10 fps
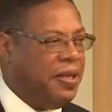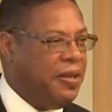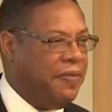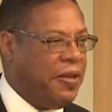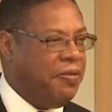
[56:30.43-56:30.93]

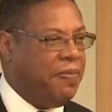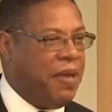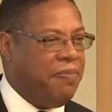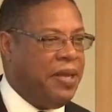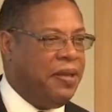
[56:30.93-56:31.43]
If I do it
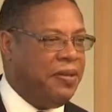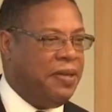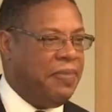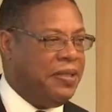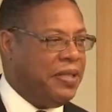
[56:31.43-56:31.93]
by mail, that
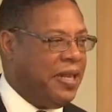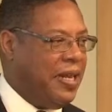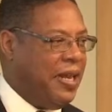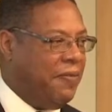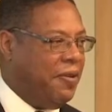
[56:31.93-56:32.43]
means I got to
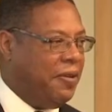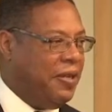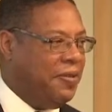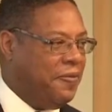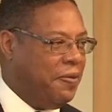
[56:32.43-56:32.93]
have all the
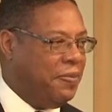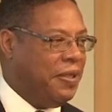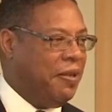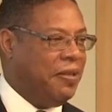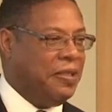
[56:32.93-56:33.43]
envelopes
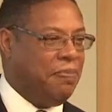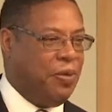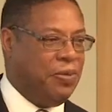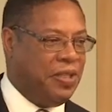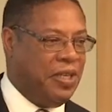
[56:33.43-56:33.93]
and all this
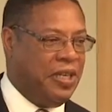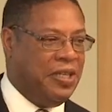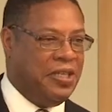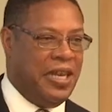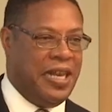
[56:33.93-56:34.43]

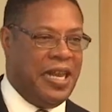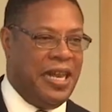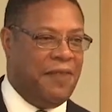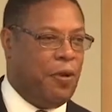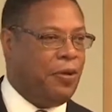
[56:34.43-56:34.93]
postage, and I got to
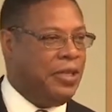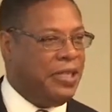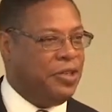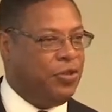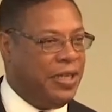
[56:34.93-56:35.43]
have all these
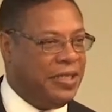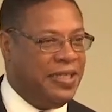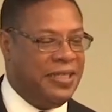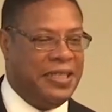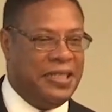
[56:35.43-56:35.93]

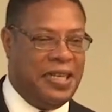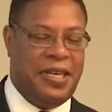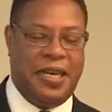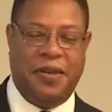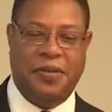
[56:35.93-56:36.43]
addresses to send
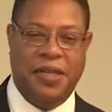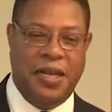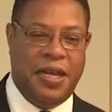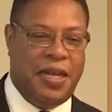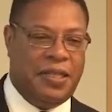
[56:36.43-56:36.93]
it out.
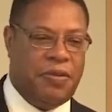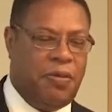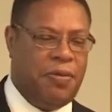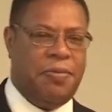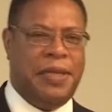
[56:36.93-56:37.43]
I said,
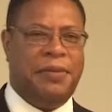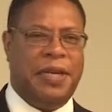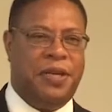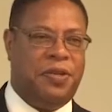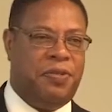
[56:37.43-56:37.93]
well, maybe I
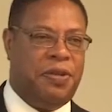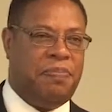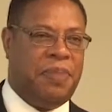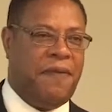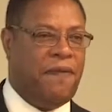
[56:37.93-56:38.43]
could do
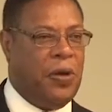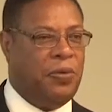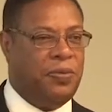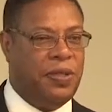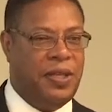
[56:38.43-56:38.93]
it by
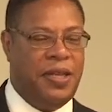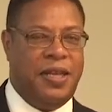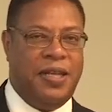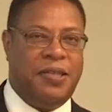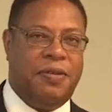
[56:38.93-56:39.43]
phone.
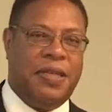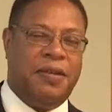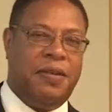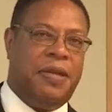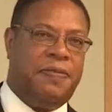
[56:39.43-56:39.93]
So I
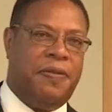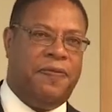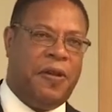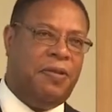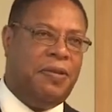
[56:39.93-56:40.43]
thought about, well,
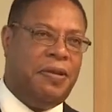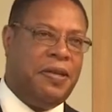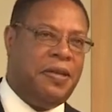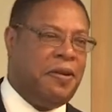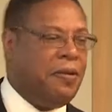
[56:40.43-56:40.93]
phone,
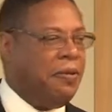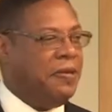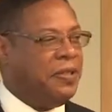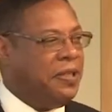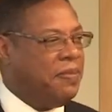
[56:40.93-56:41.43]

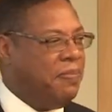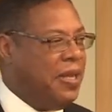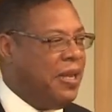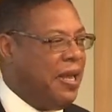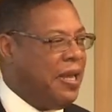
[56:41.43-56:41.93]
it's just
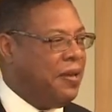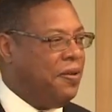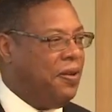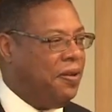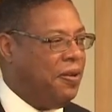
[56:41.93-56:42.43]
me. I got to
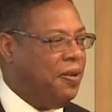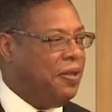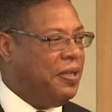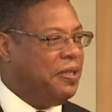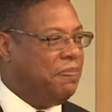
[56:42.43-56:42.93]
call all
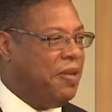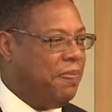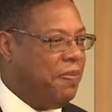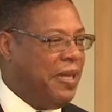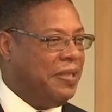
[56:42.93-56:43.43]
these
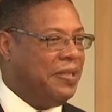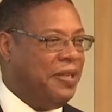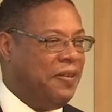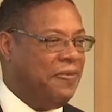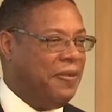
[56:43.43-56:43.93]
people
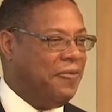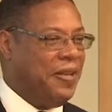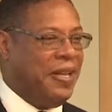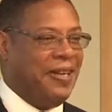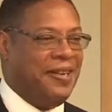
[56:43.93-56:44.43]
myself, if they're
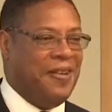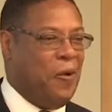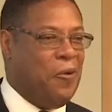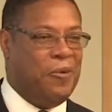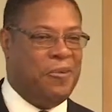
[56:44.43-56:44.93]
not
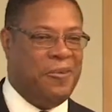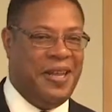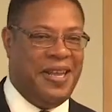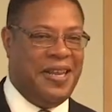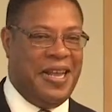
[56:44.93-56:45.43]
home,
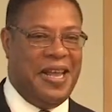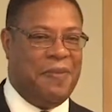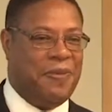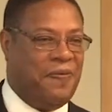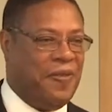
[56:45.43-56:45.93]
they hang
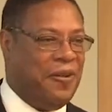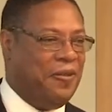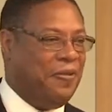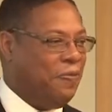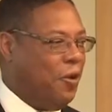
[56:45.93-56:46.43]
up the
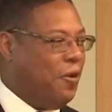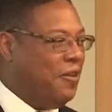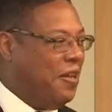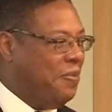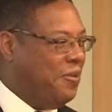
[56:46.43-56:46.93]
phone, wrong
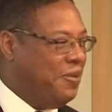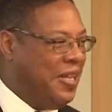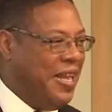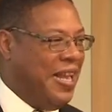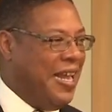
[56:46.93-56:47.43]
numbers.
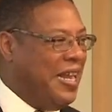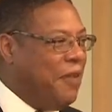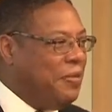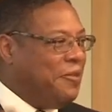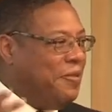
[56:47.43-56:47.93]
And I
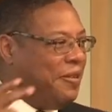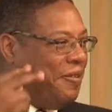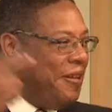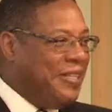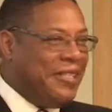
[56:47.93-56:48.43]
was going
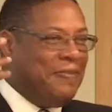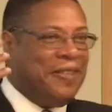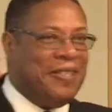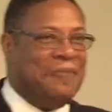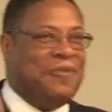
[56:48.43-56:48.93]
crazy
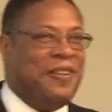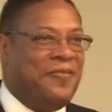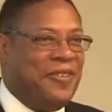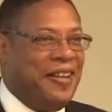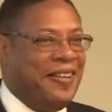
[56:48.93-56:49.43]
because I'm trying to
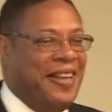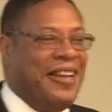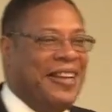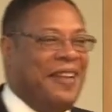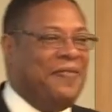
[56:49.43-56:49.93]
figure out, now
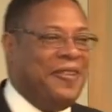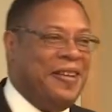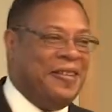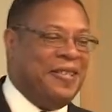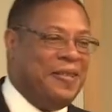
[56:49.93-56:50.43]
that I've
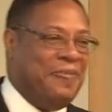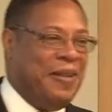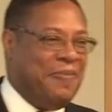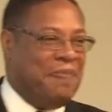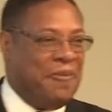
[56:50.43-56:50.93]

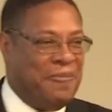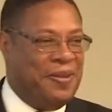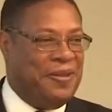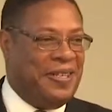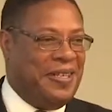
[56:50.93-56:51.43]
submitted my
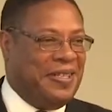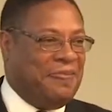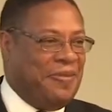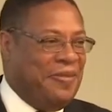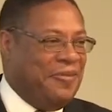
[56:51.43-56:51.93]
proposal and it's
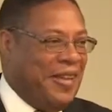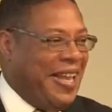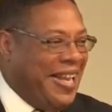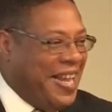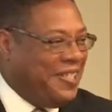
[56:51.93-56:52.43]
approved, I
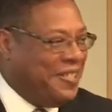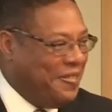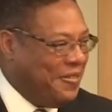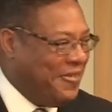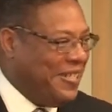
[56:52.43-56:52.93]
got to actually
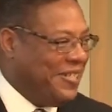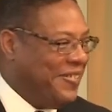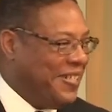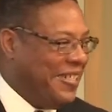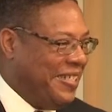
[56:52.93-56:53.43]
do the
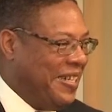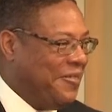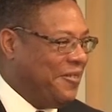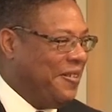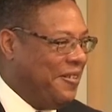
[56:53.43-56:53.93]
research I said I
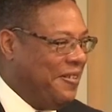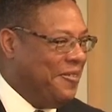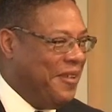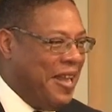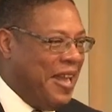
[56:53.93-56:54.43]
was going to
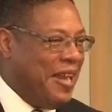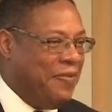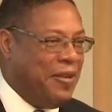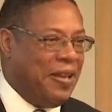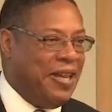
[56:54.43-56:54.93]
do. And I
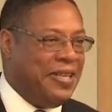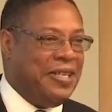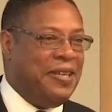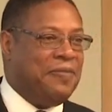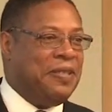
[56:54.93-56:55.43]

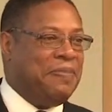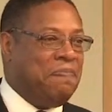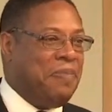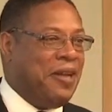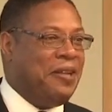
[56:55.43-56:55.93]
realized it was
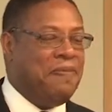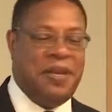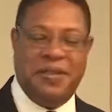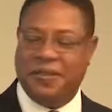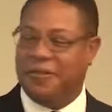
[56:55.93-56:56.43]

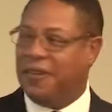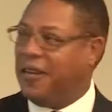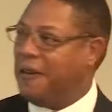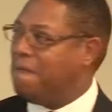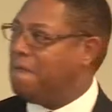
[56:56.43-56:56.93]
monumental, right?